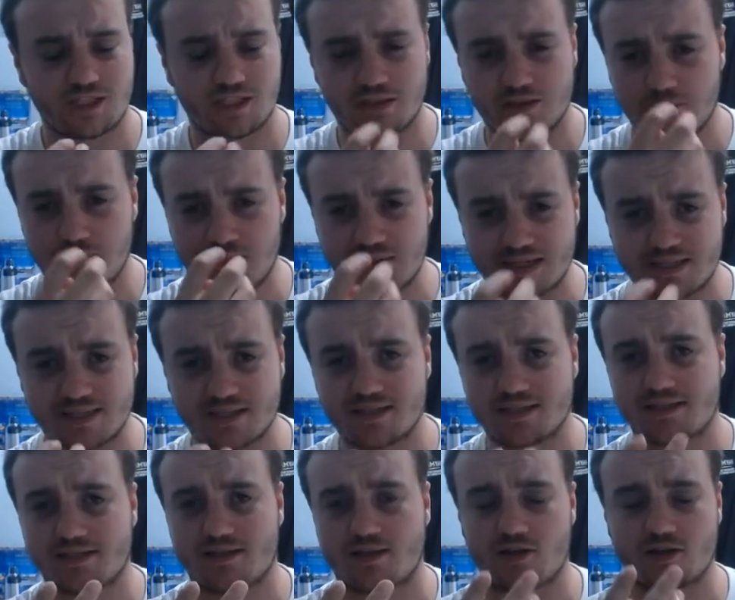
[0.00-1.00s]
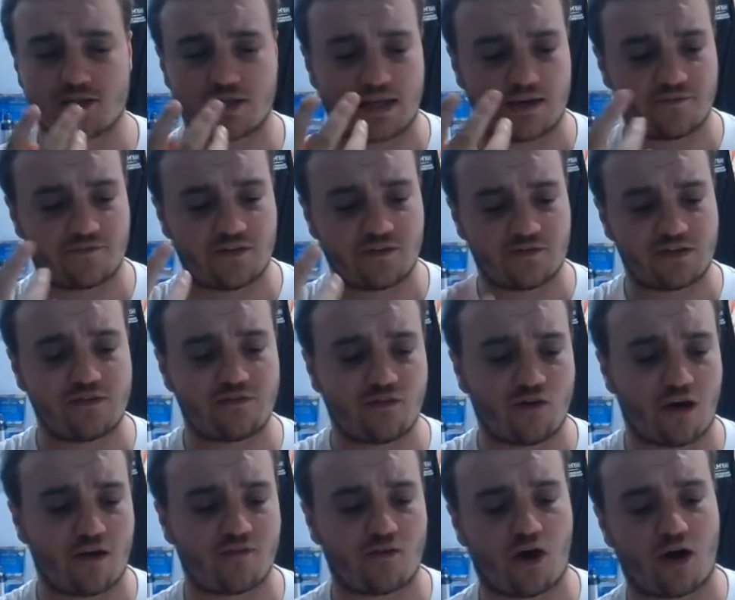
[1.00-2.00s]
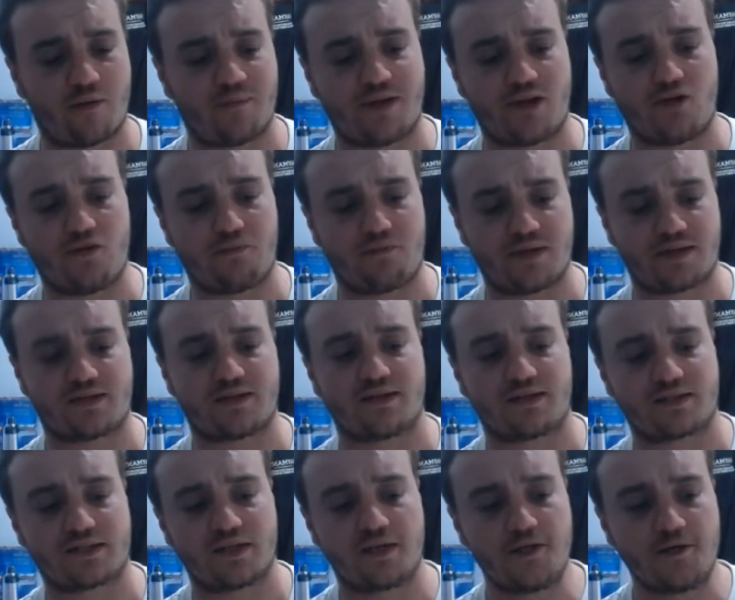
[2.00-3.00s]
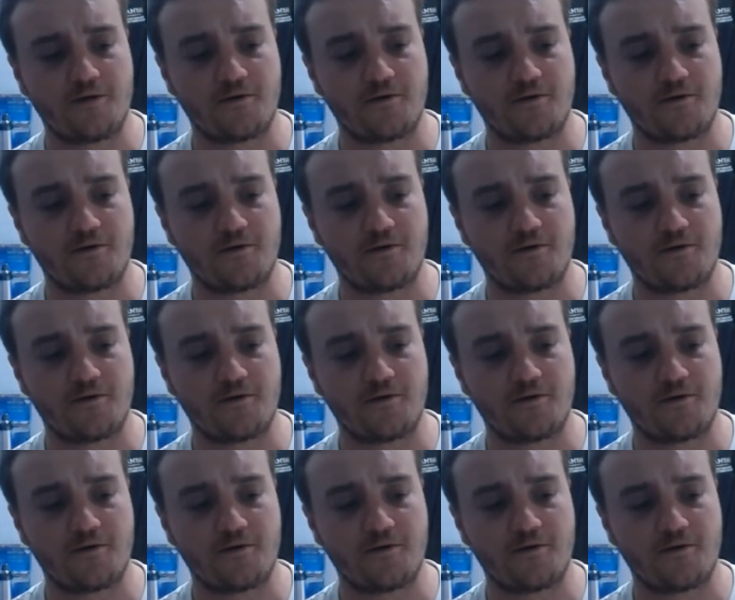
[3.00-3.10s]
the bitterness, though, that 55 IBU bitterness